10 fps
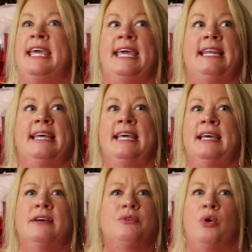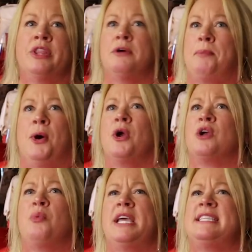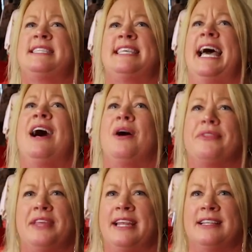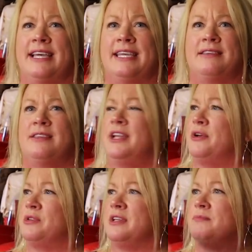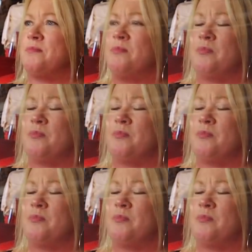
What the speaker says: it on the Parkway South. And the